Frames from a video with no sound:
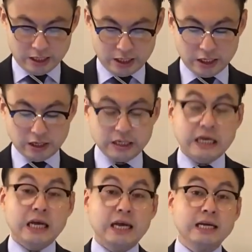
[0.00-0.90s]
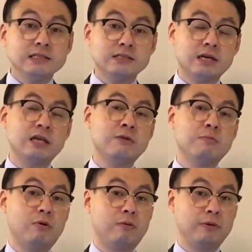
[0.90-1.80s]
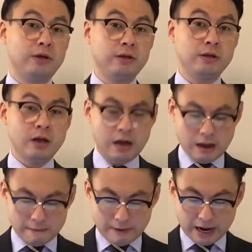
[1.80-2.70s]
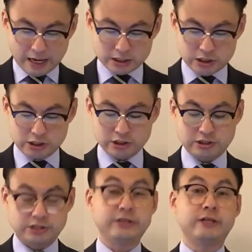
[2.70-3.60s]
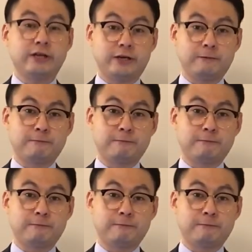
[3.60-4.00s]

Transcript: in an instant moment by Jesus' healing.